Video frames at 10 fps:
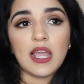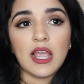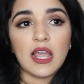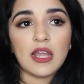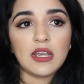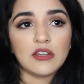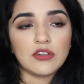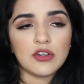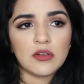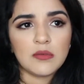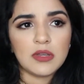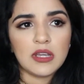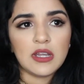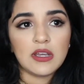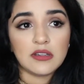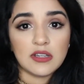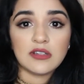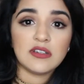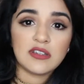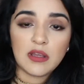And he took me to
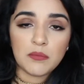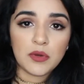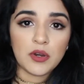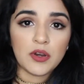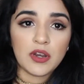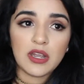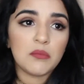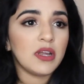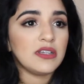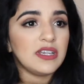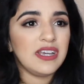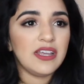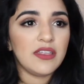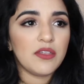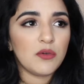December, and my teeth,